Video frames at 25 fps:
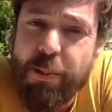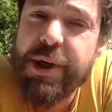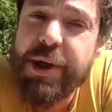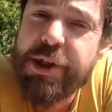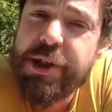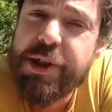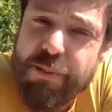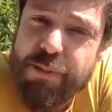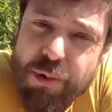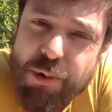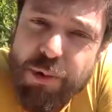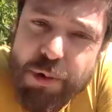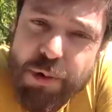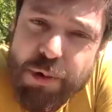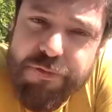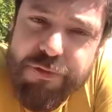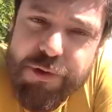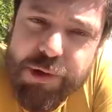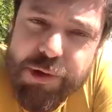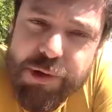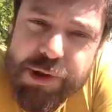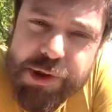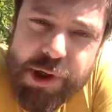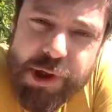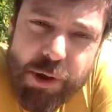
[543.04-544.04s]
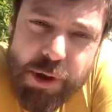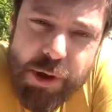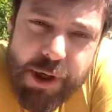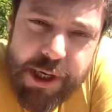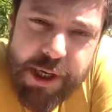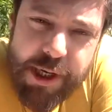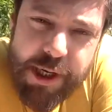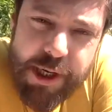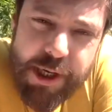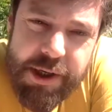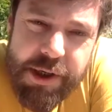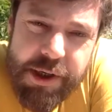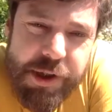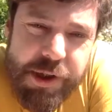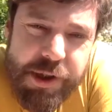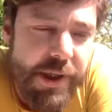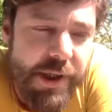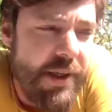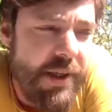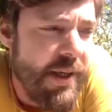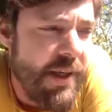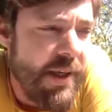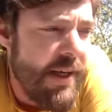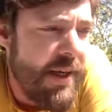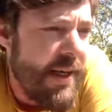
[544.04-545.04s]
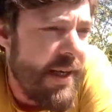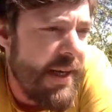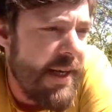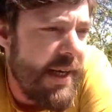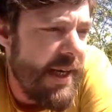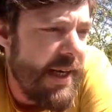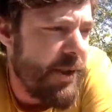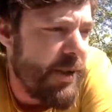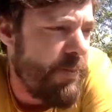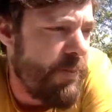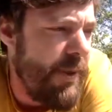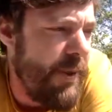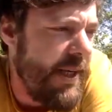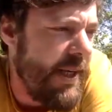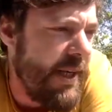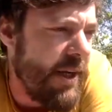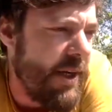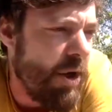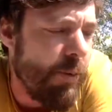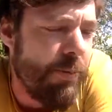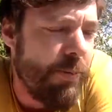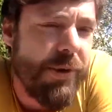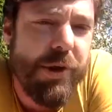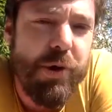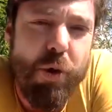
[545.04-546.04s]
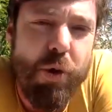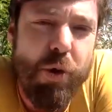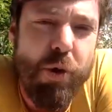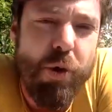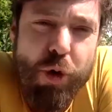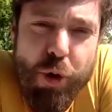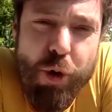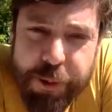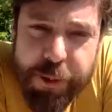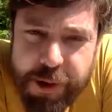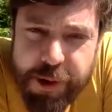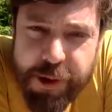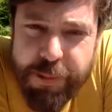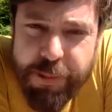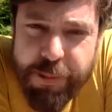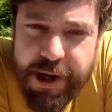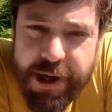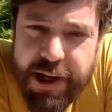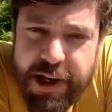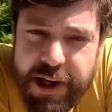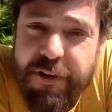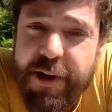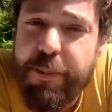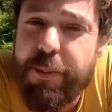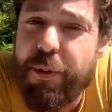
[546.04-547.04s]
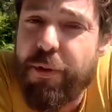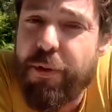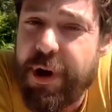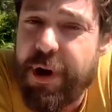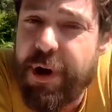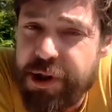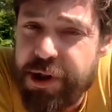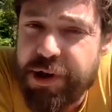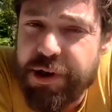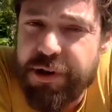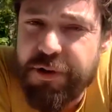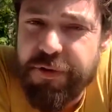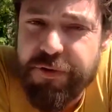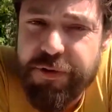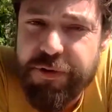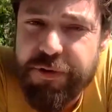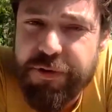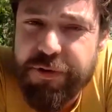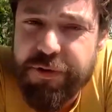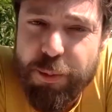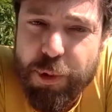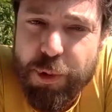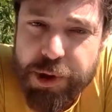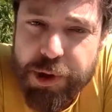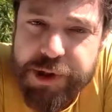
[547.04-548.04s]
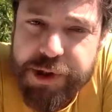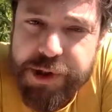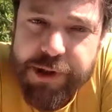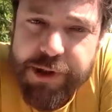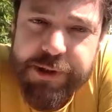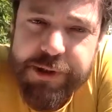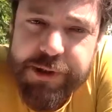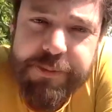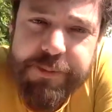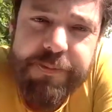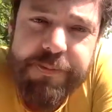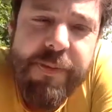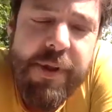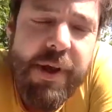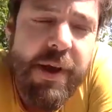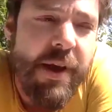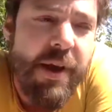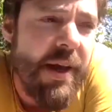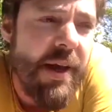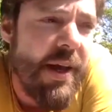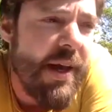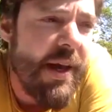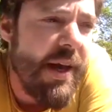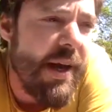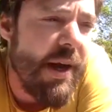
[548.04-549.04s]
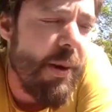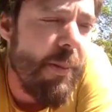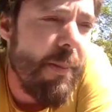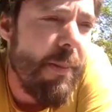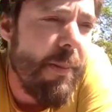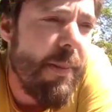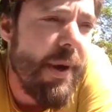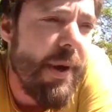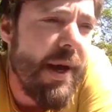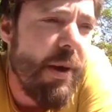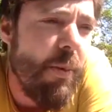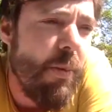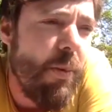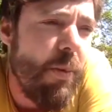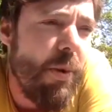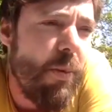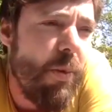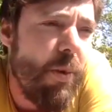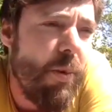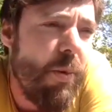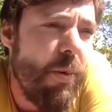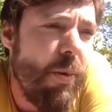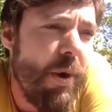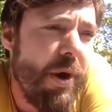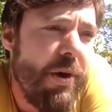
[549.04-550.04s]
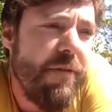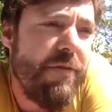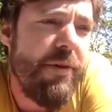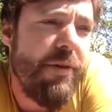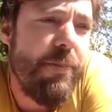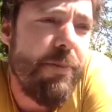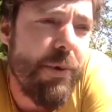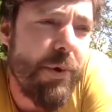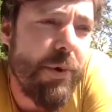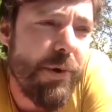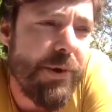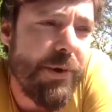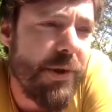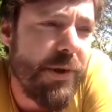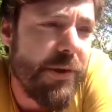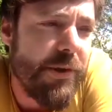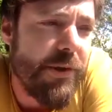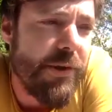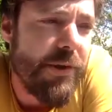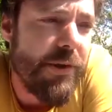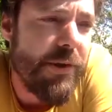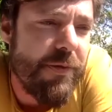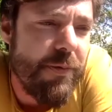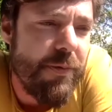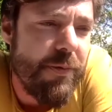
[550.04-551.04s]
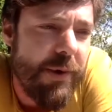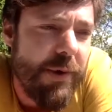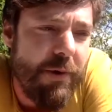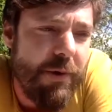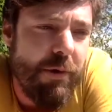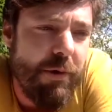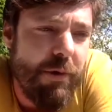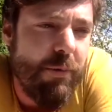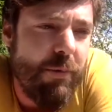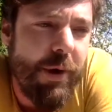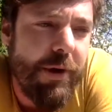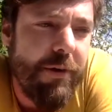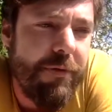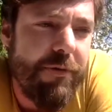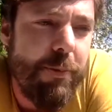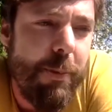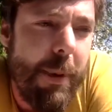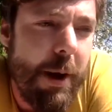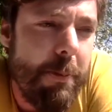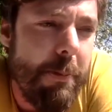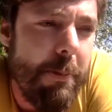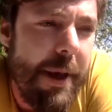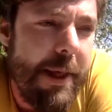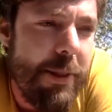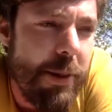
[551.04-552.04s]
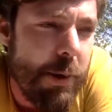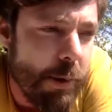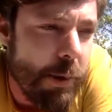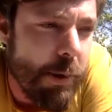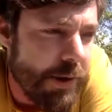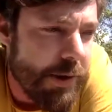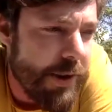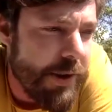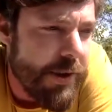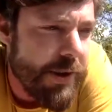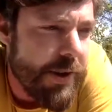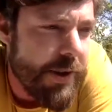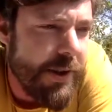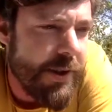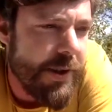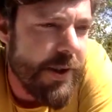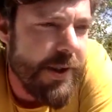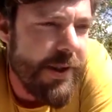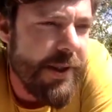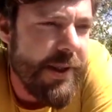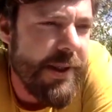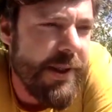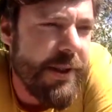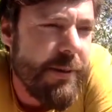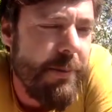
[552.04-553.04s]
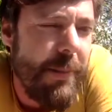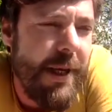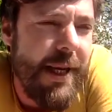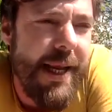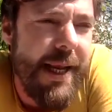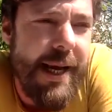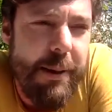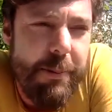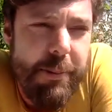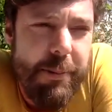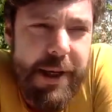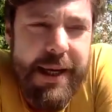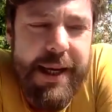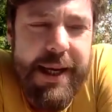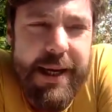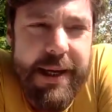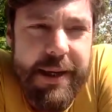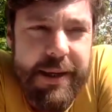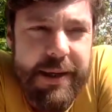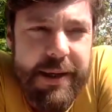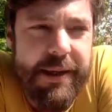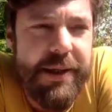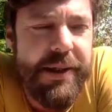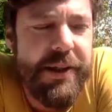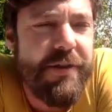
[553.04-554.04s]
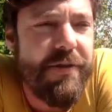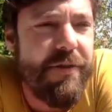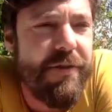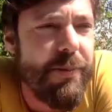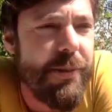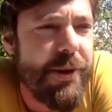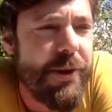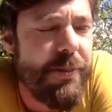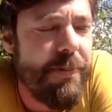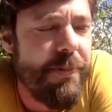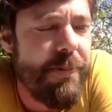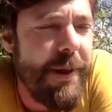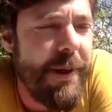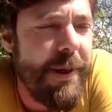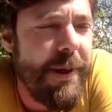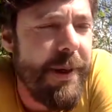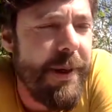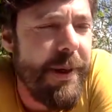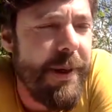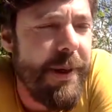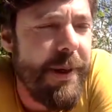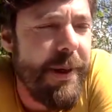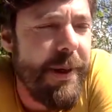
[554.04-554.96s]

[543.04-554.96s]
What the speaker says: more of your solar energy is being absorbed by evaporation of the moisture. And one of the persons, or one of my mentors is Milan, and he's from Spain.